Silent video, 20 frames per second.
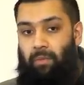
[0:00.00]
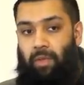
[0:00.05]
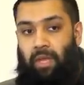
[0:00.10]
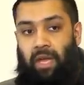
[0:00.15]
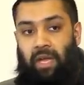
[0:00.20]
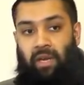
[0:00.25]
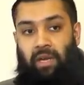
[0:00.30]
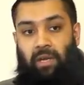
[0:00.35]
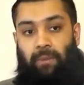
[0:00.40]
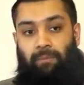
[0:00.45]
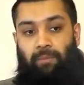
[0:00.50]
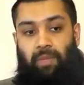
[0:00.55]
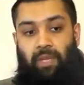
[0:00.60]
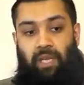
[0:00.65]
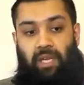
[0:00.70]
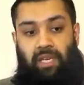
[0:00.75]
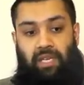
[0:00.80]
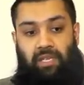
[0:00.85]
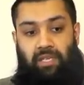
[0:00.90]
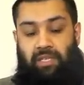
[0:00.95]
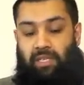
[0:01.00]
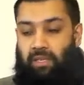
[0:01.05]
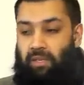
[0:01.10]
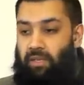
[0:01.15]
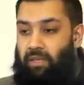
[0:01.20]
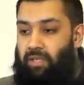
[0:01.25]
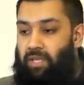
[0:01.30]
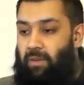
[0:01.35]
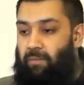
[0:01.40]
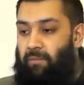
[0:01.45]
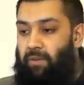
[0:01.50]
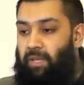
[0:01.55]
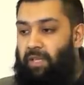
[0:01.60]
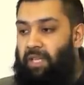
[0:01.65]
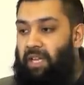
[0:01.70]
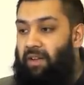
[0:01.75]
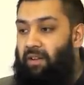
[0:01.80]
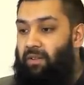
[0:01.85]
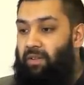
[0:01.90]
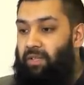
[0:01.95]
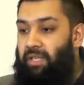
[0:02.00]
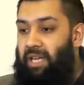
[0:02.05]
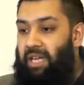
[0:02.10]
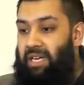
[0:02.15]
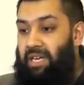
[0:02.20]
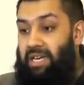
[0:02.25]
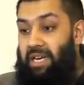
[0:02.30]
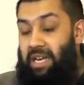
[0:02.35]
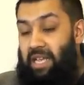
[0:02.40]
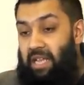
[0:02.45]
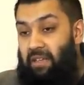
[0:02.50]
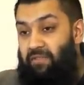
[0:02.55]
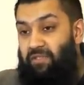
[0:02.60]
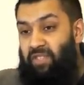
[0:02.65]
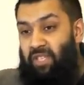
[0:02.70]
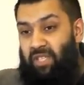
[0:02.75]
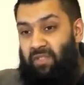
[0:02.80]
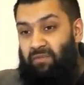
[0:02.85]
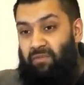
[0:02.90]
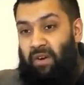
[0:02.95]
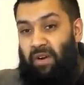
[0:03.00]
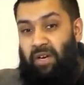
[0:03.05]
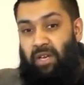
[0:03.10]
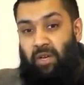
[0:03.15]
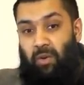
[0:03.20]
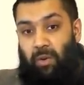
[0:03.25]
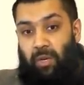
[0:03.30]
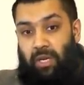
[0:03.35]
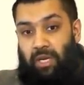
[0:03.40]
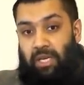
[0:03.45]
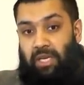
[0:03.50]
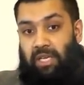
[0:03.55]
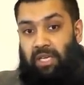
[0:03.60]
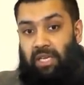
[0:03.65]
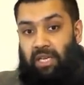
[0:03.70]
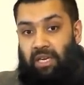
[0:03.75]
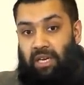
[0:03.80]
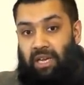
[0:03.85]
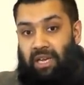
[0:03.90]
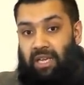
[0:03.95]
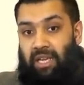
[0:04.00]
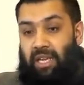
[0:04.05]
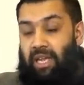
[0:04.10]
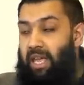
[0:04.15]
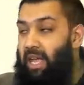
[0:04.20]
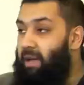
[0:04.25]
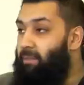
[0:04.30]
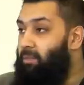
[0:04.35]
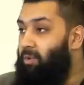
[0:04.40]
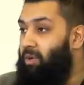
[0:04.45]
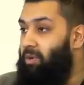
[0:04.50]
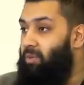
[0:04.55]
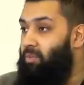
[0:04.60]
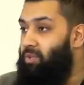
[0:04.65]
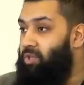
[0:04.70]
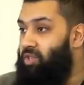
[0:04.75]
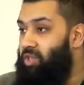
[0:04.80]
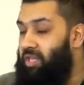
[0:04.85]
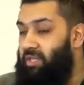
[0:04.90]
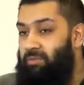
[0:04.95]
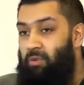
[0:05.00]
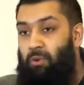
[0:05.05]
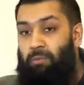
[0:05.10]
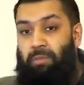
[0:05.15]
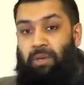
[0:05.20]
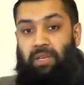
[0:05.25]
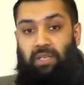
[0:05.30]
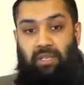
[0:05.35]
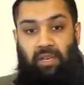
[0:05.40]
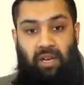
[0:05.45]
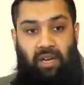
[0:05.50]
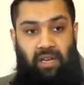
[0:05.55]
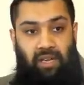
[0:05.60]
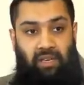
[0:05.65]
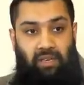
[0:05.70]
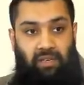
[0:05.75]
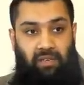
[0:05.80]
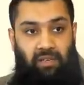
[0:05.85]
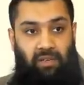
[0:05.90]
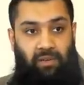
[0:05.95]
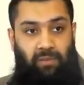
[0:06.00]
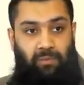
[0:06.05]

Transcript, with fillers: that it is something that, that leaves us very quickly like a camel which has not been tied.